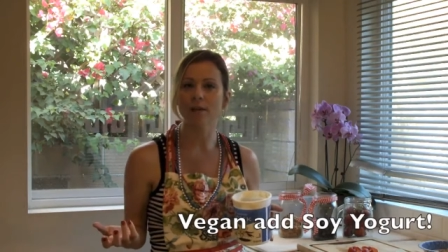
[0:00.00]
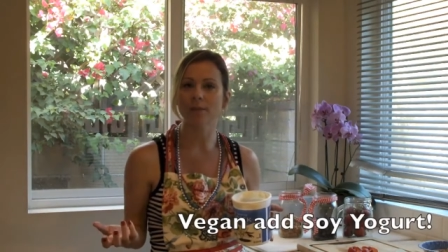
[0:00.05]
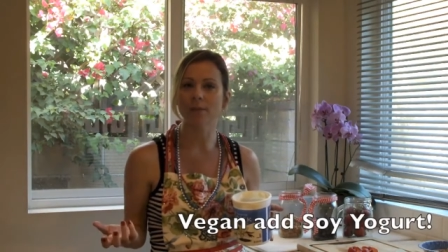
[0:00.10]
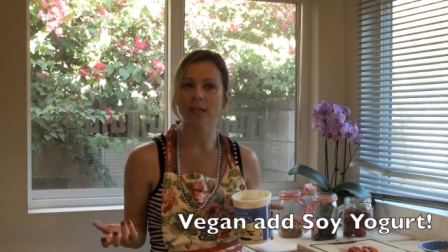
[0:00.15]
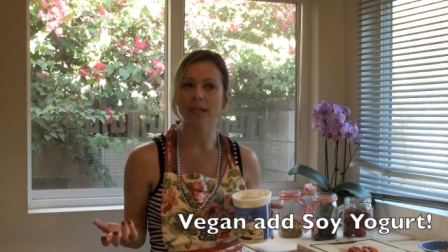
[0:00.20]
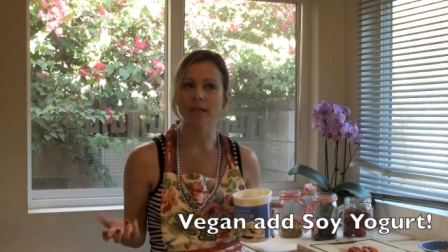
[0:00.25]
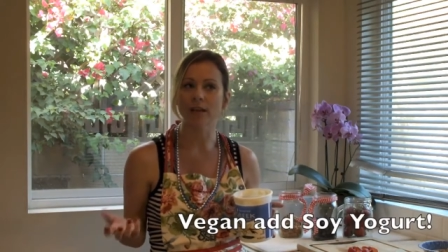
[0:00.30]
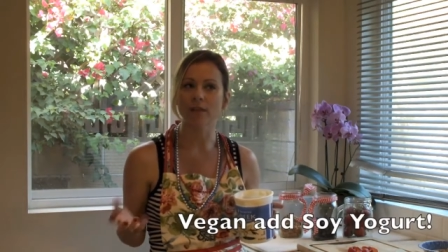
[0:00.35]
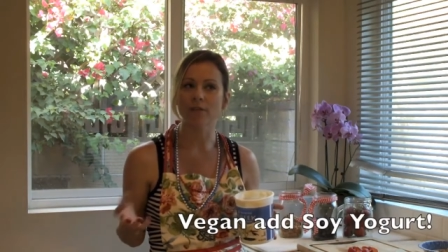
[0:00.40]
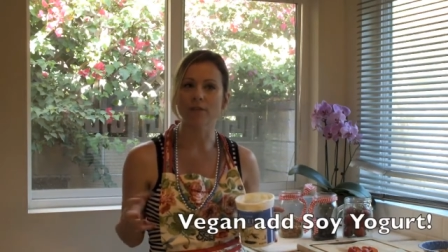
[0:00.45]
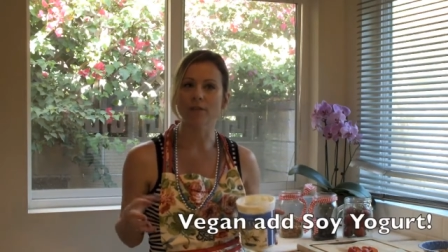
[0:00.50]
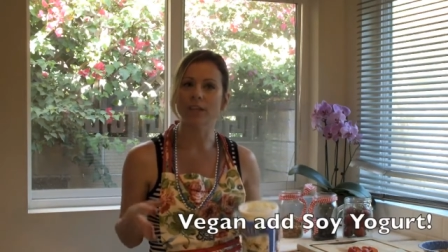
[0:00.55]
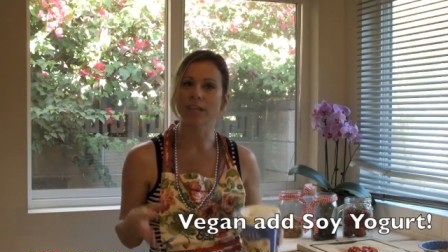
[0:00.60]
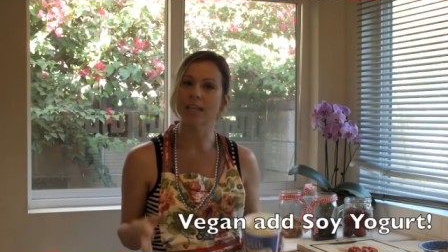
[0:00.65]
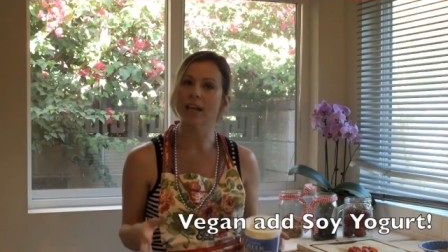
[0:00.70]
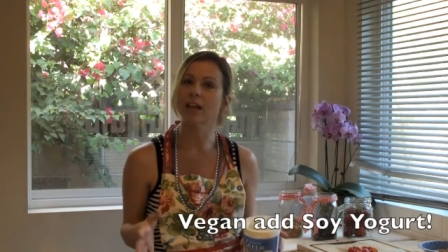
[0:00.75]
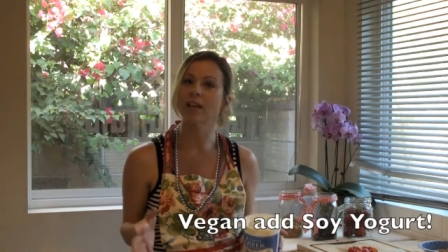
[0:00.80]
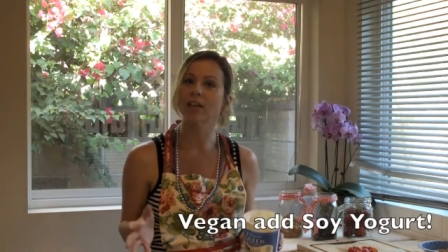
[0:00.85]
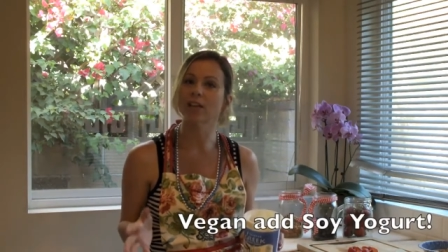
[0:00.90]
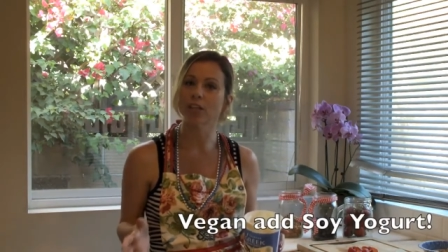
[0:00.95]
like a
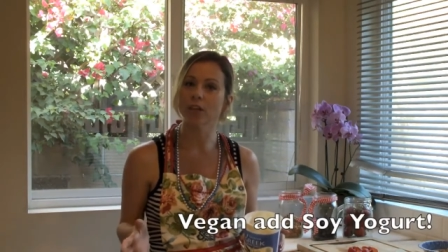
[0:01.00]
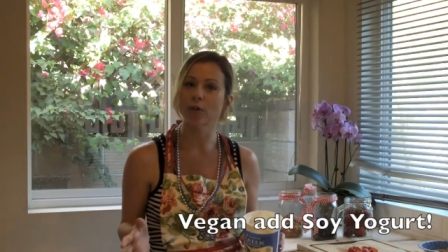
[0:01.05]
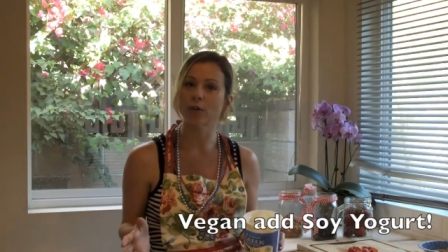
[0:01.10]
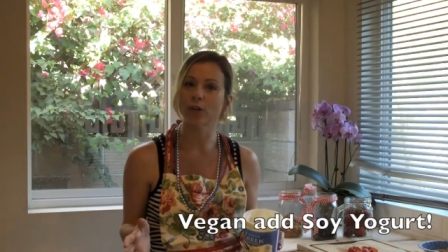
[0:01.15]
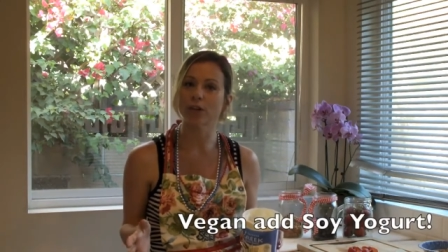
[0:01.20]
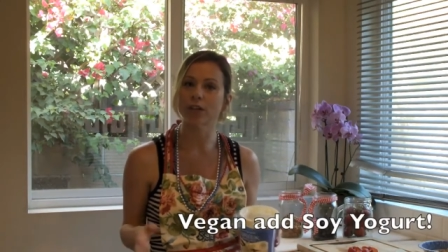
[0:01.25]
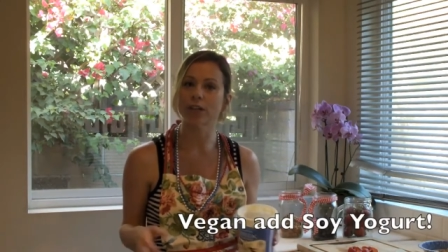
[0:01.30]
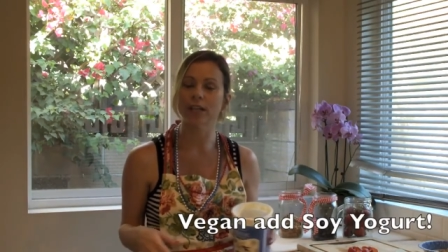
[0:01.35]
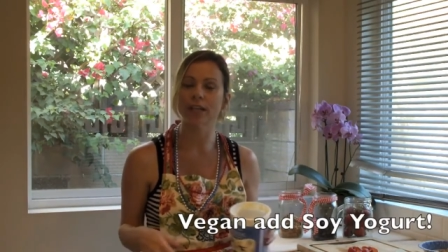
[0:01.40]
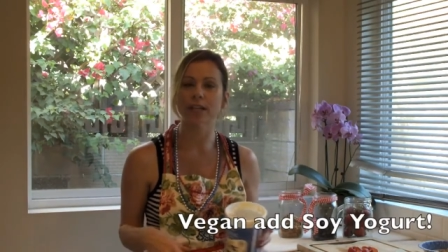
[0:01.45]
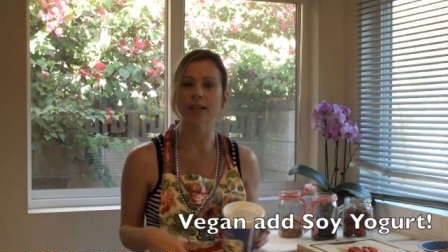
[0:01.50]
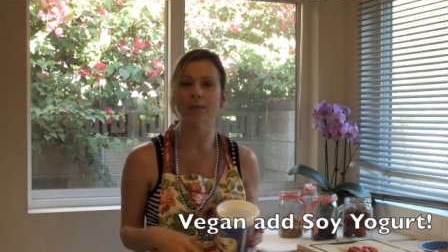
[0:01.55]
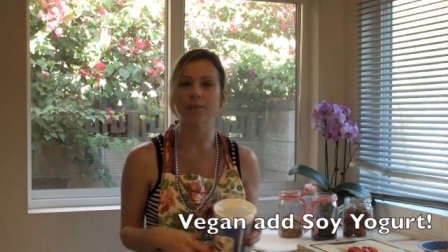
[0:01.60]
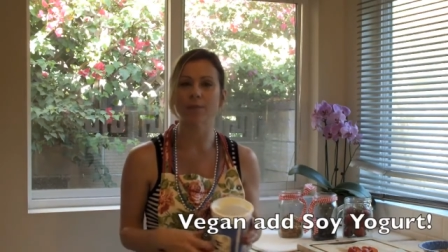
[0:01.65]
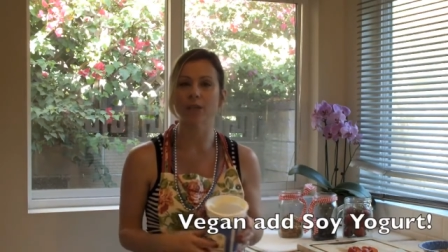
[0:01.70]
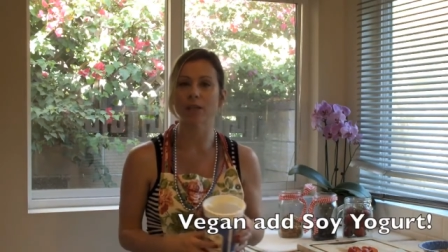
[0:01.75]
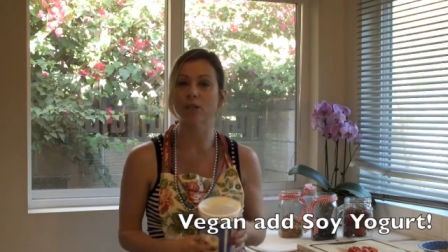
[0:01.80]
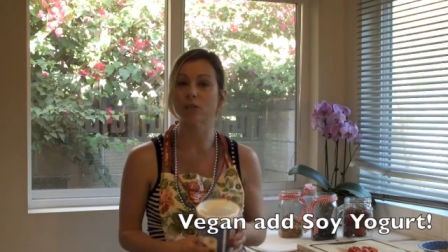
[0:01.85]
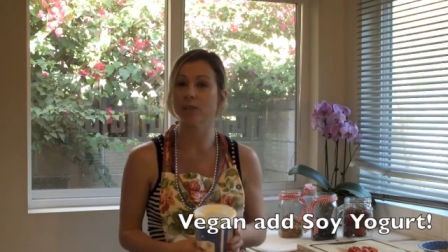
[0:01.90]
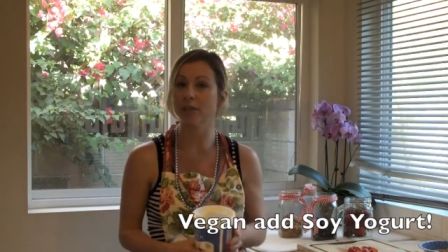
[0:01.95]
vanilla yogurt. It could
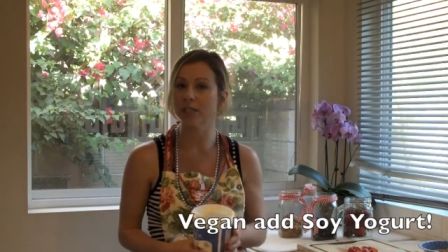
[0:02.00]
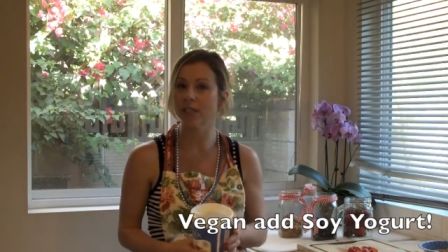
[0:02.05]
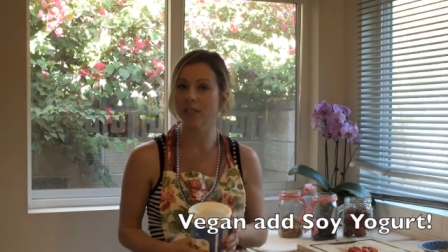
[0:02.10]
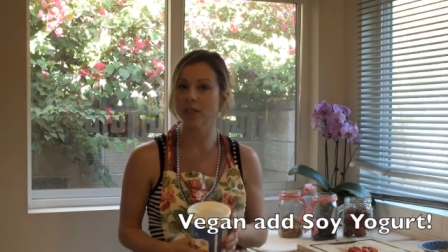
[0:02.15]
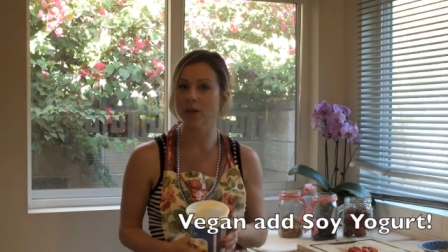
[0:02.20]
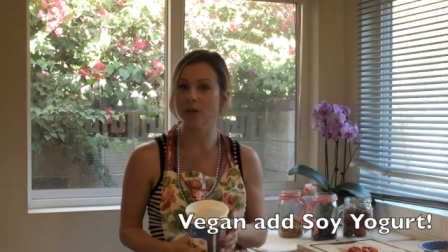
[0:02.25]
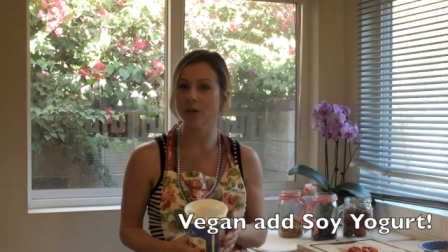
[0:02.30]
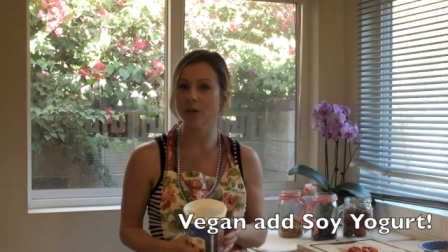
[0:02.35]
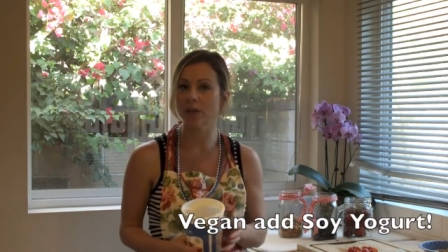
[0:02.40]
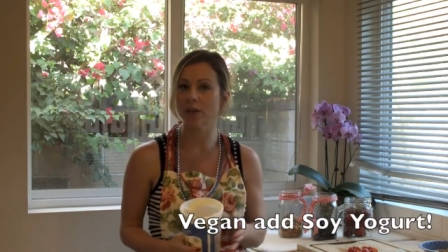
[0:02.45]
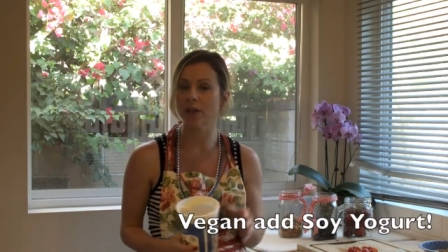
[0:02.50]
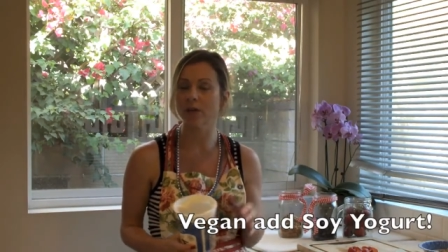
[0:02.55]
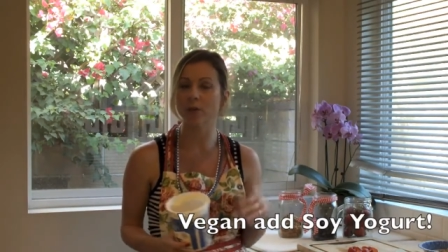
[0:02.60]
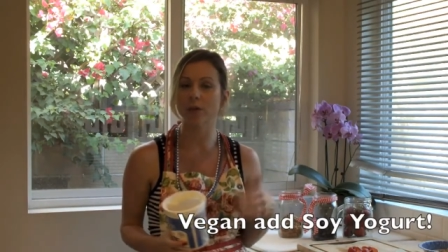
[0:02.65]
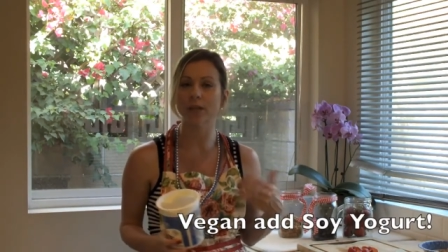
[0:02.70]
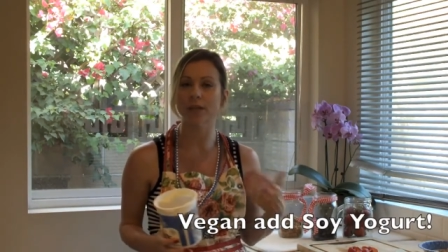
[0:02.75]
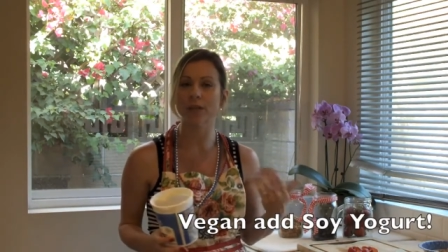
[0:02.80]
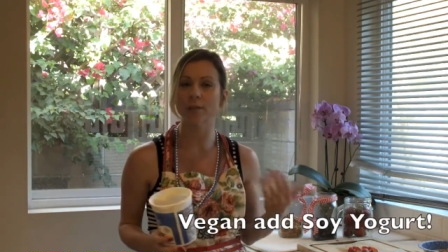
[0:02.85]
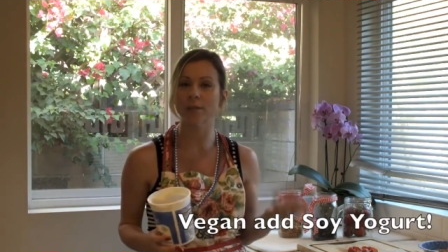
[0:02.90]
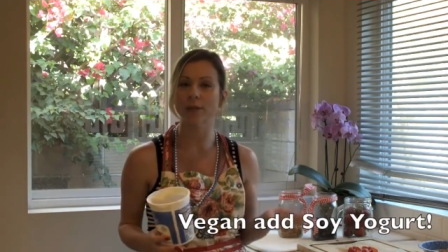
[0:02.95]
be Greek yogurt or
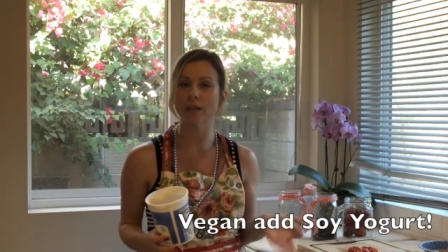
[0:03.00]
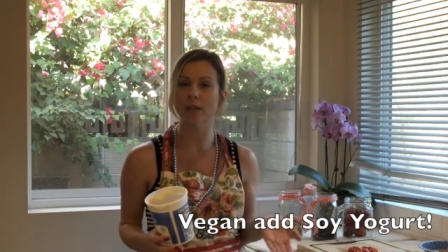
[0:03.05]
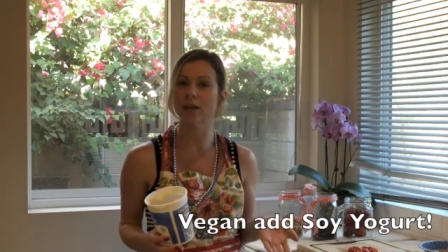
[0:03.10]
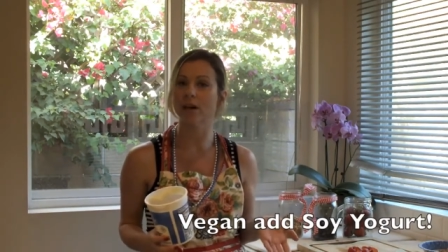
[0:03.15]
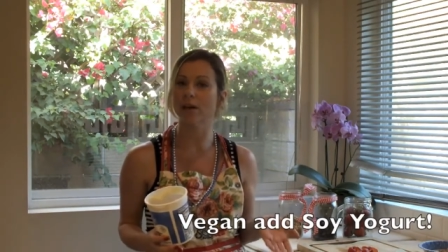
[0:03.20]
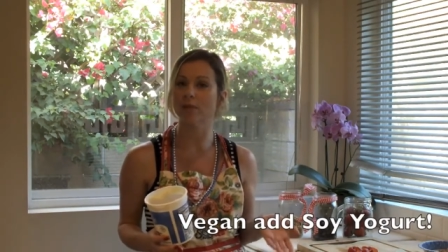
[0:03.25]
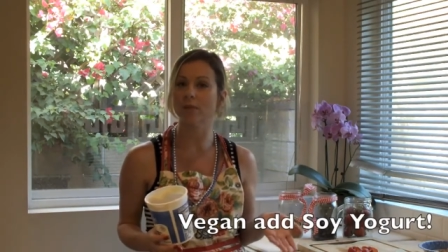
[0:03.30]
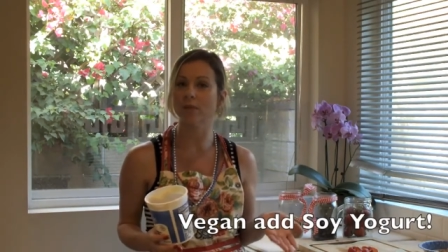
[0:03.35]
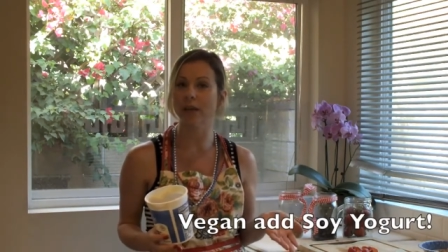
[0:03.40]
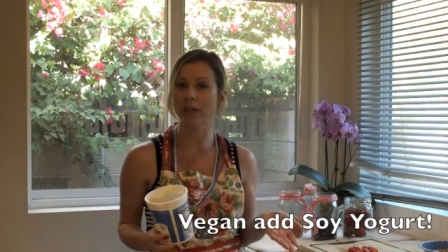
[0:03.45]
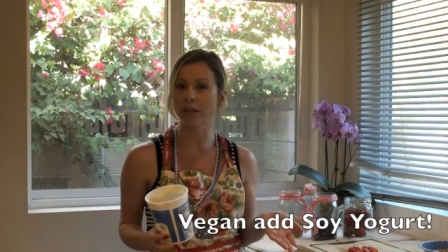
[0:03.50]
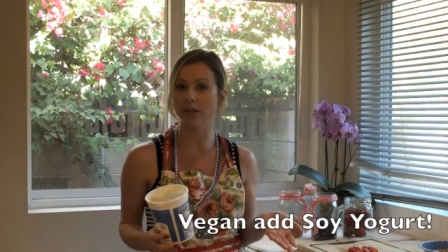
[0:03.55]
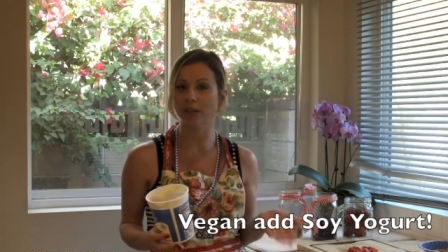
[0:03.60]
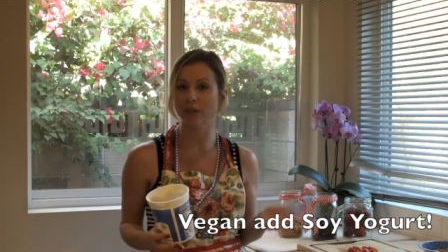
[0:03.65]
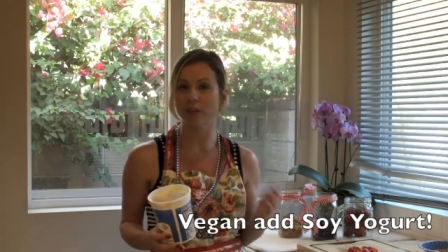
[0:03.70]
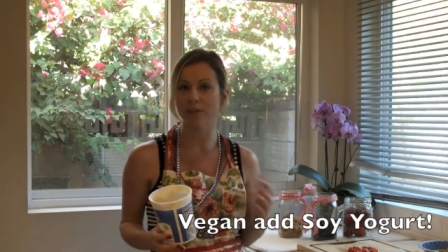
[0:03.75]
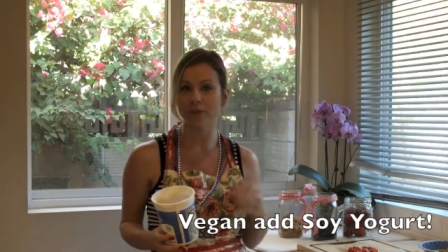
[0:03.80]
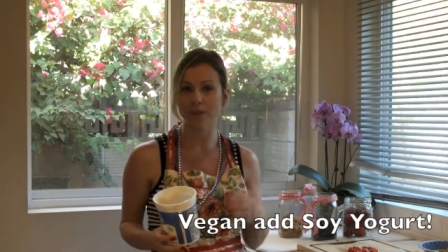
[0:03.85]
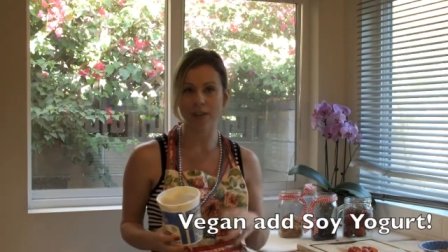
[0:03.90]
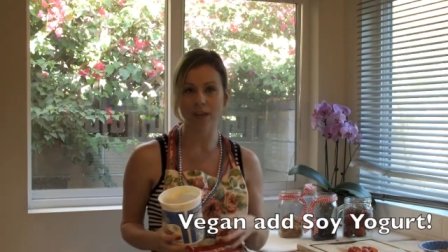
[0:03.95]
it could be a
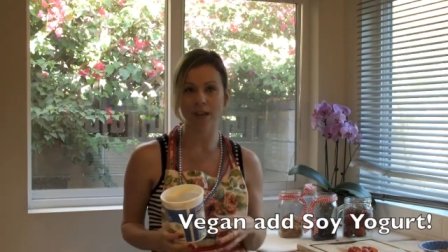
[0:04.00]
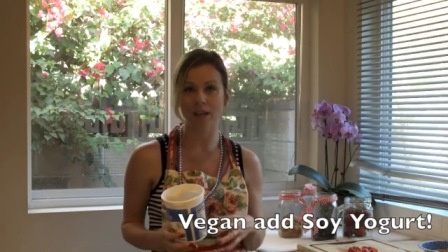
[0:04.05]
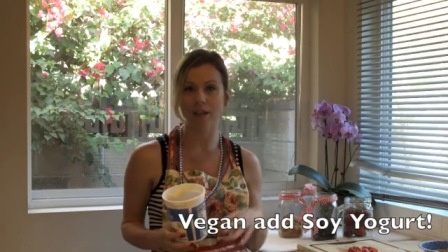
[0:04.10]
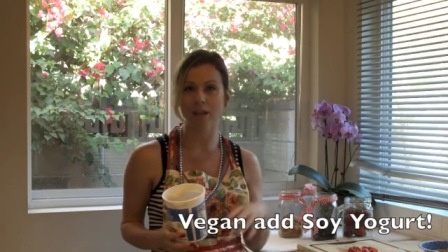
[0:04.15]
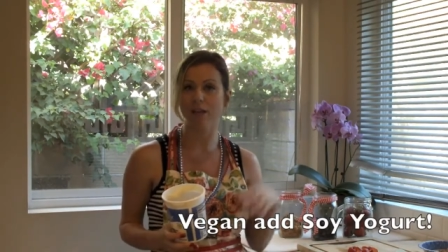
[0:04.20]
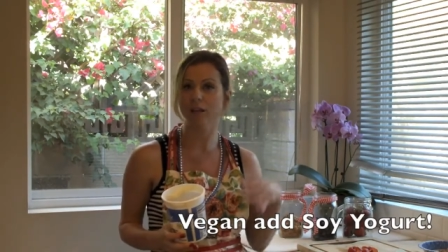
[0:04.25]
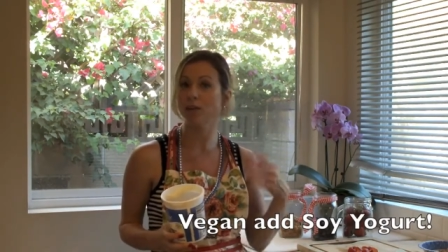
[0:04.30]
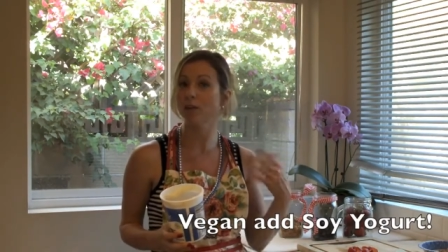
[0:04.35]
regular vanilla,